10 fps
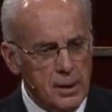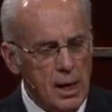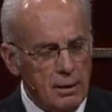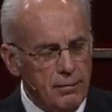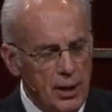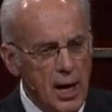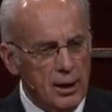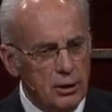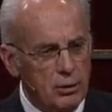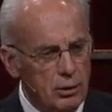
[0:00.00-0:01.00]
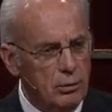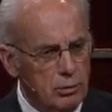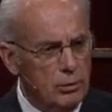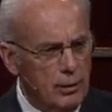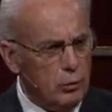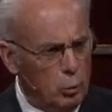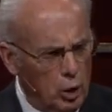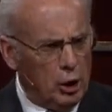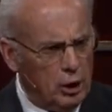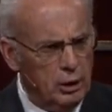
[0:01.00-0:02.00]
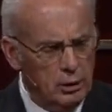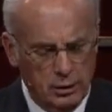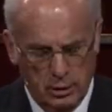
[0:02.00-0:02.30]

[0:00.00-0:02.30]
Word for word: That, for that, you, you, you have to work.